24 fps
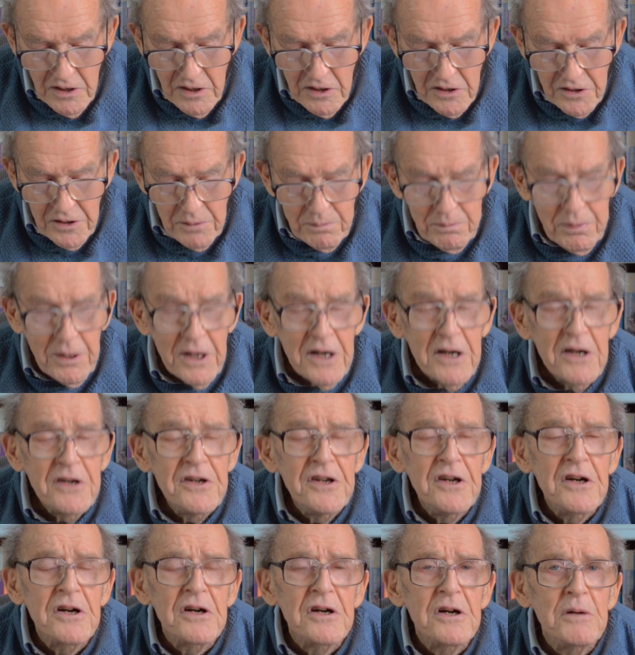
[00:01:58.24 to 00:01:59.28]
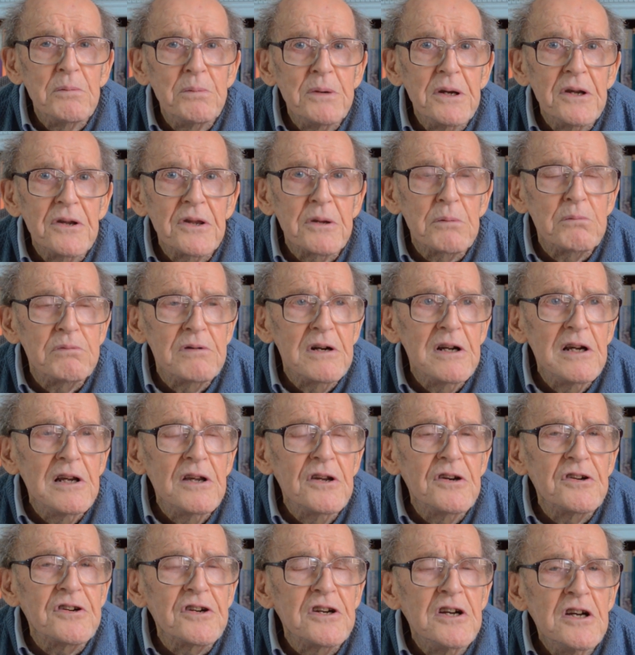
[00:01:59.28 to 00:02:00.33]
The pioneer had been the
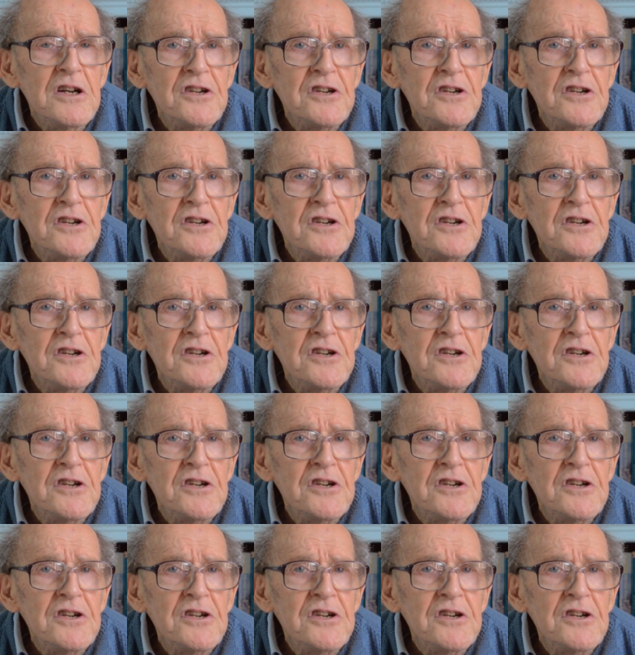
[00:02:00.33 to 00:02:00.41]
brilliant